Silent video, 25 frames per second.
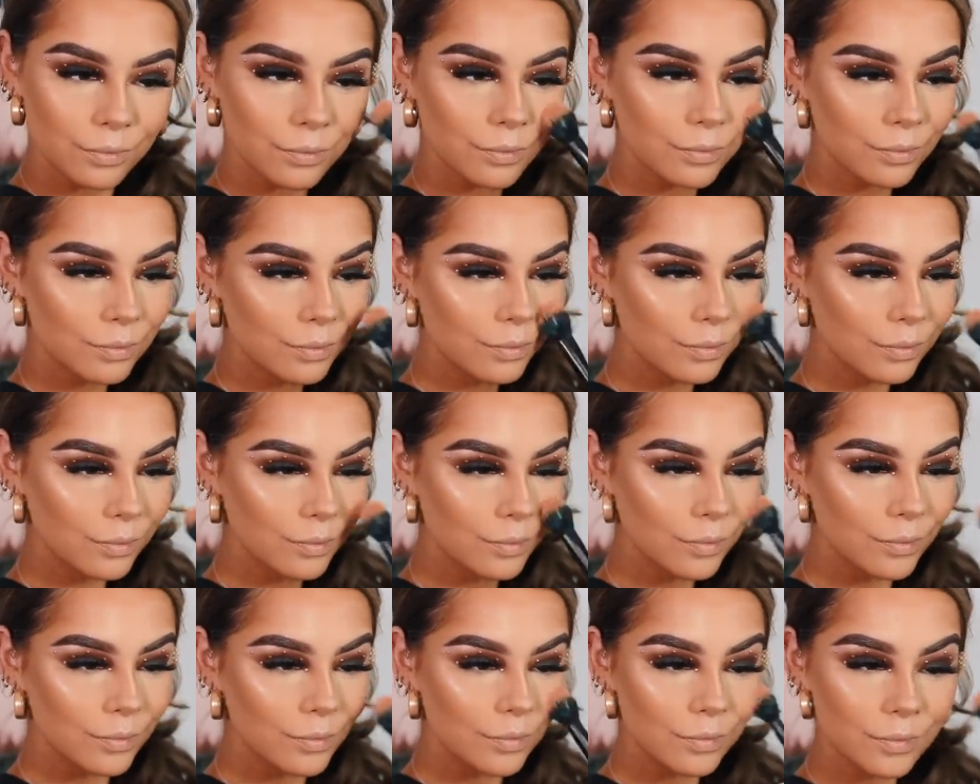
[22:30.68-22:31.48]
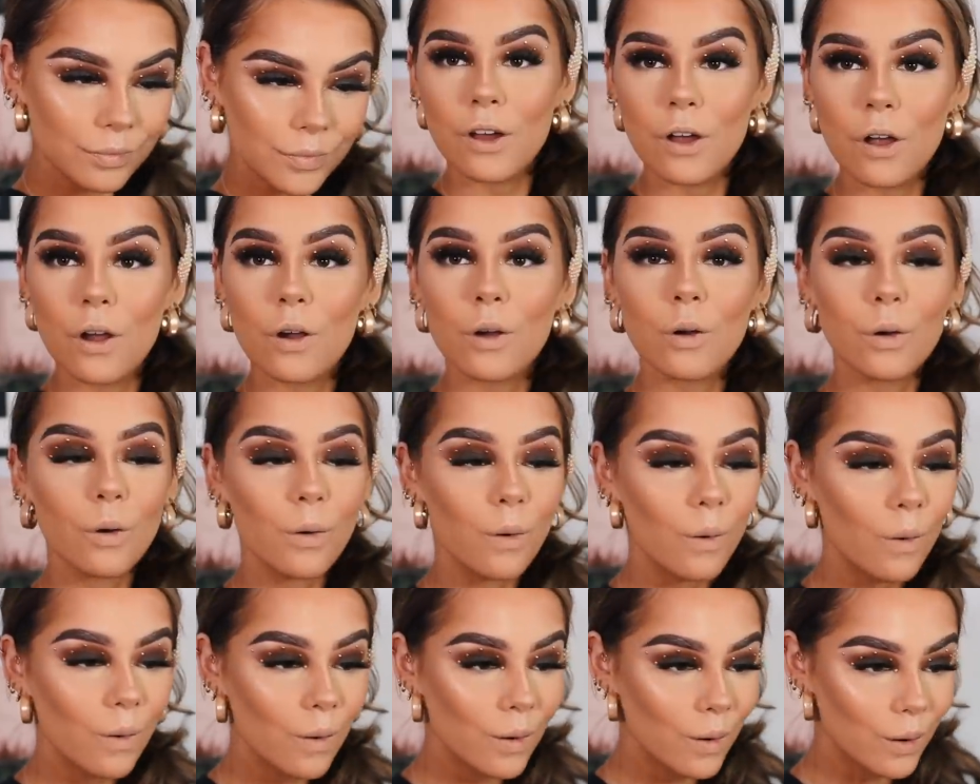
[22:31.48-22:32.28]
that color is
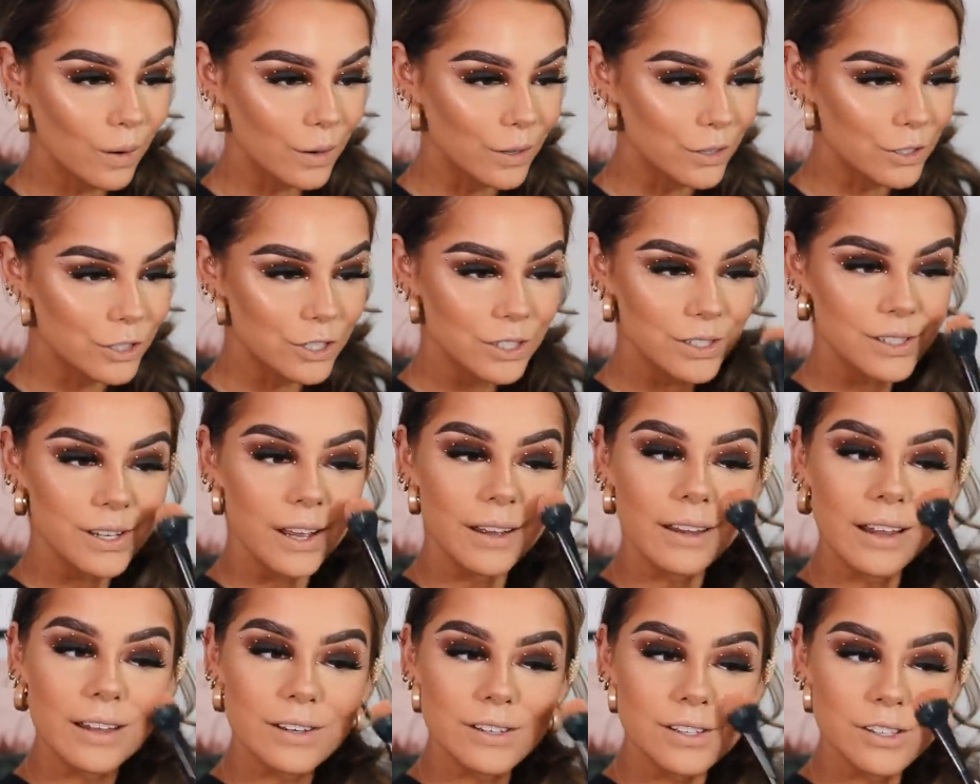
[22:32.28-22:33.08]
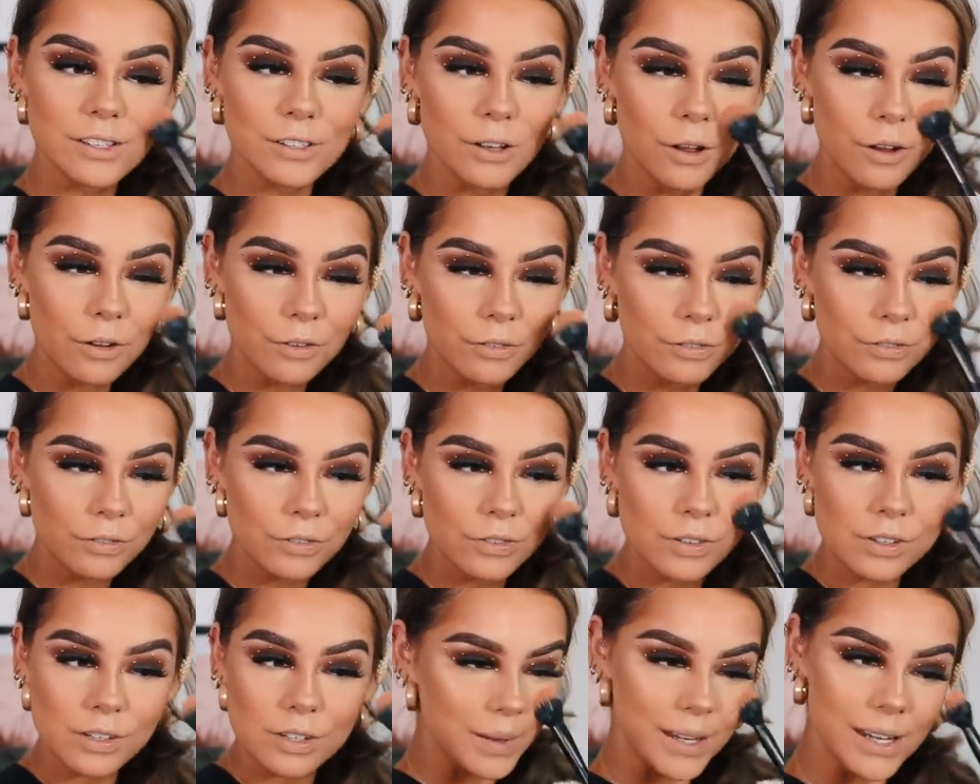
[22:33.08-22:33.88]
gorge. It's like that
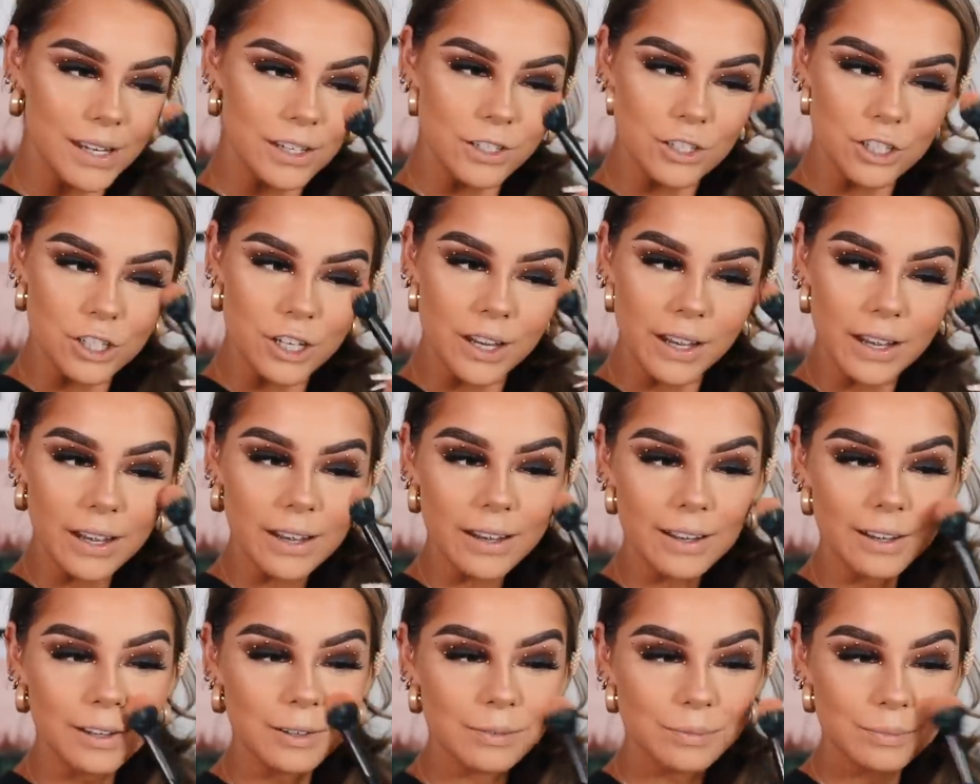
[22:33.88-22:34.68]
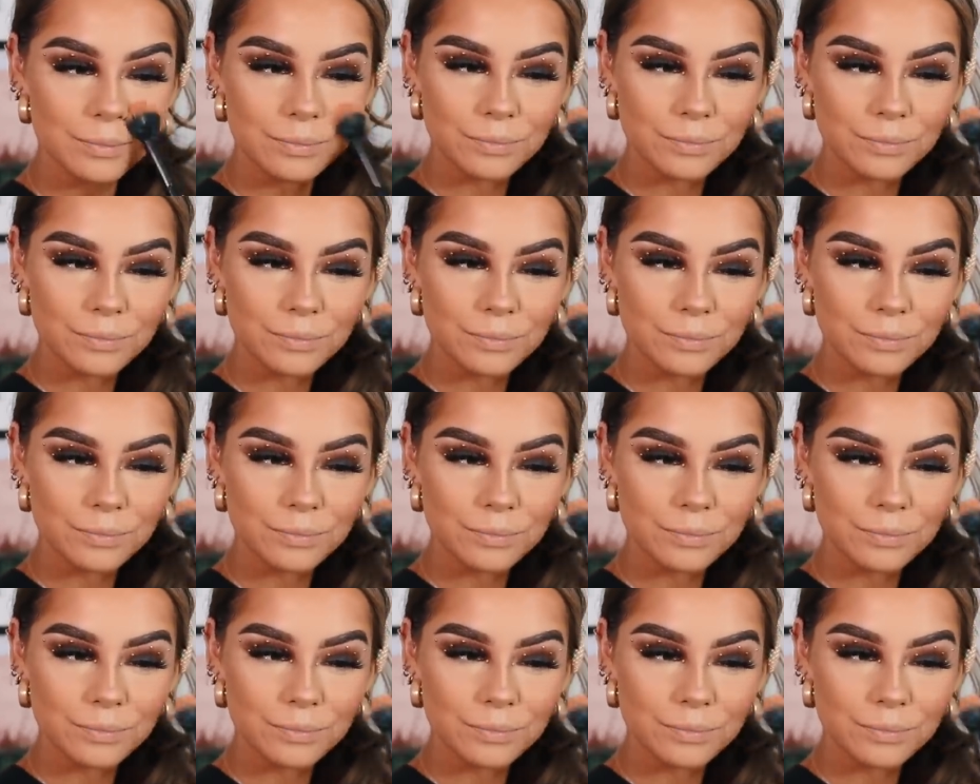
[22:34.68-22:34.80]
soft, peachy